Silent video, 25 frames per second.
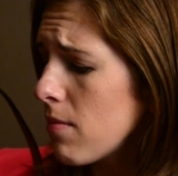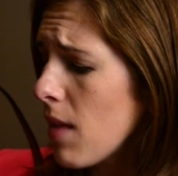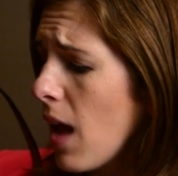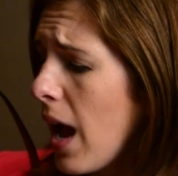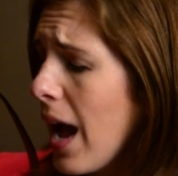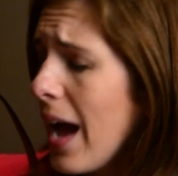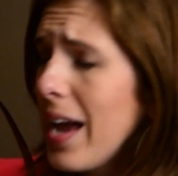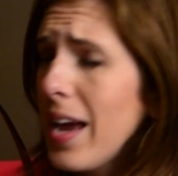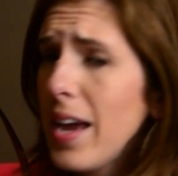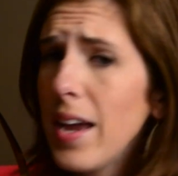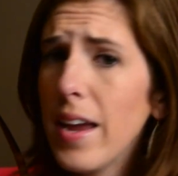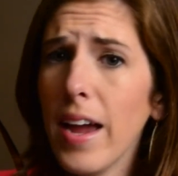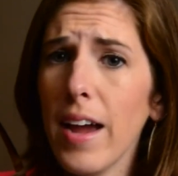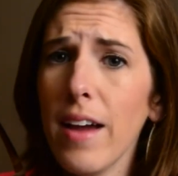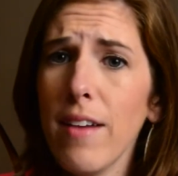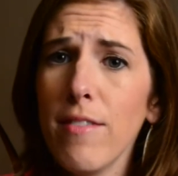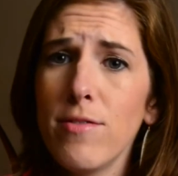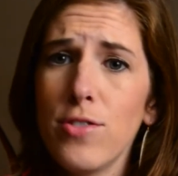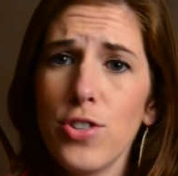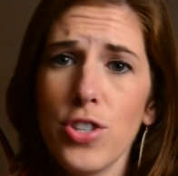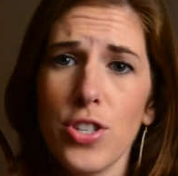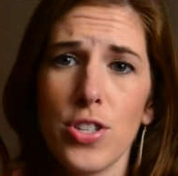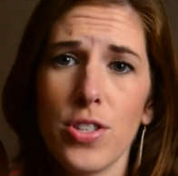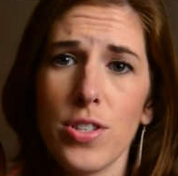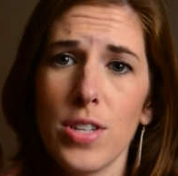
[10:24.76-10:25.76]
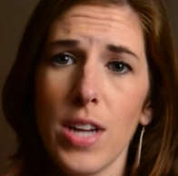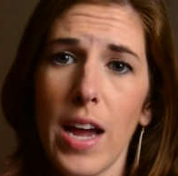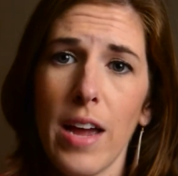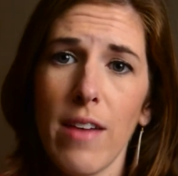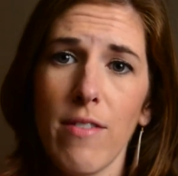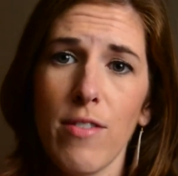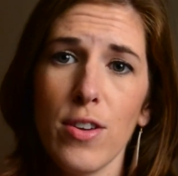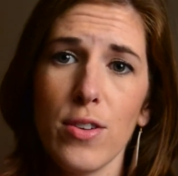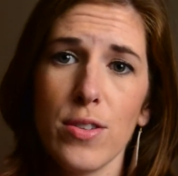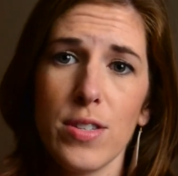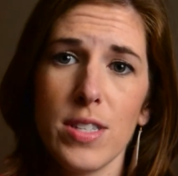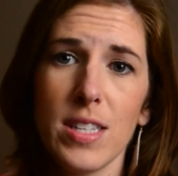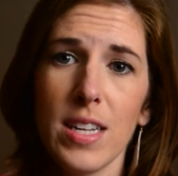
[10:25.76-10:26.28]
I've
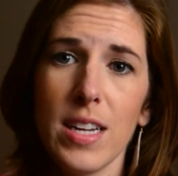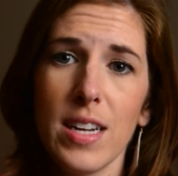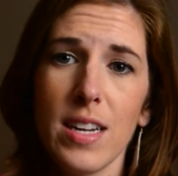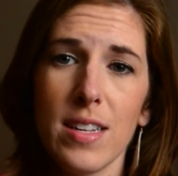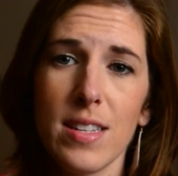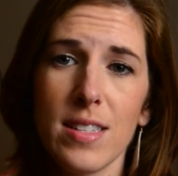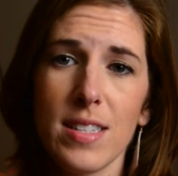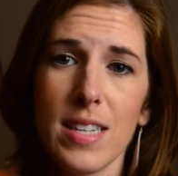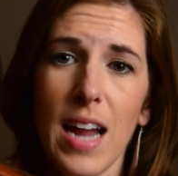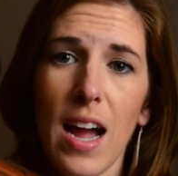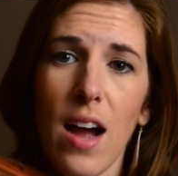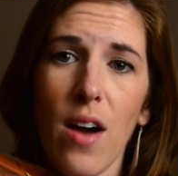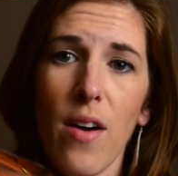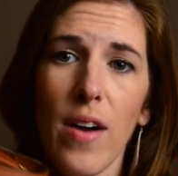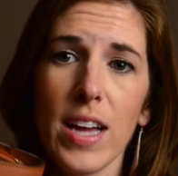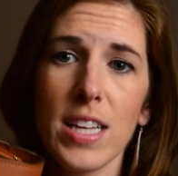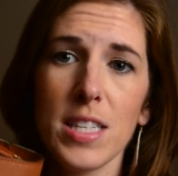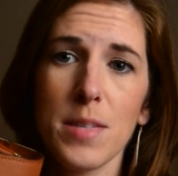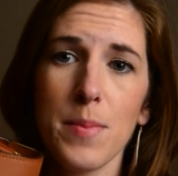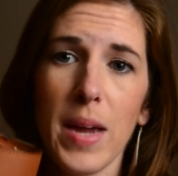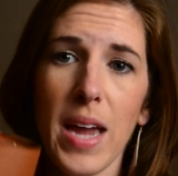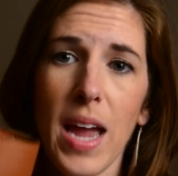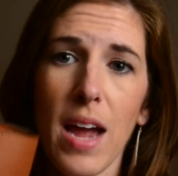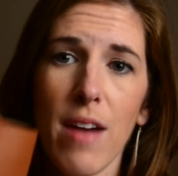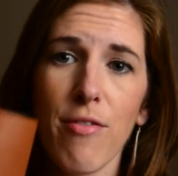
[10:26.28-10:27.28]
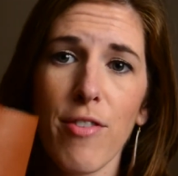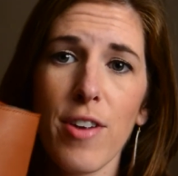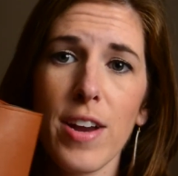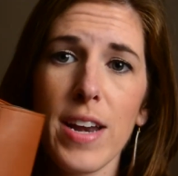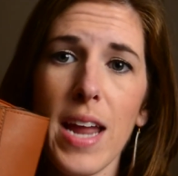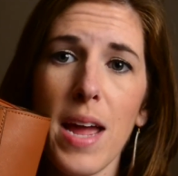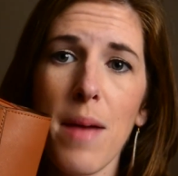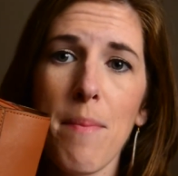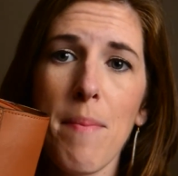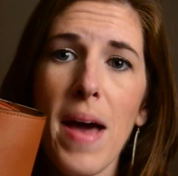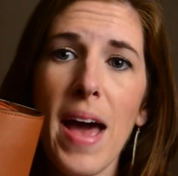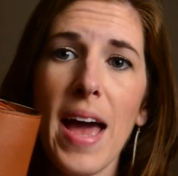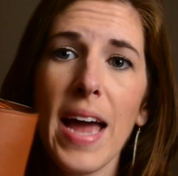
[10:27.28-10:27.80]
used it now as my
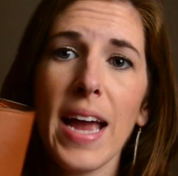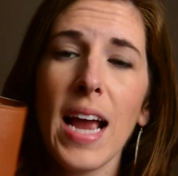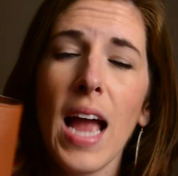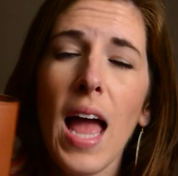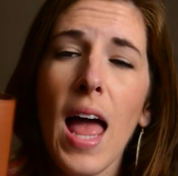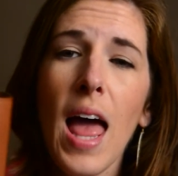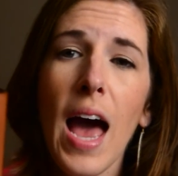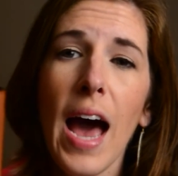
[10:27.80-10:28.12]
everyday bag.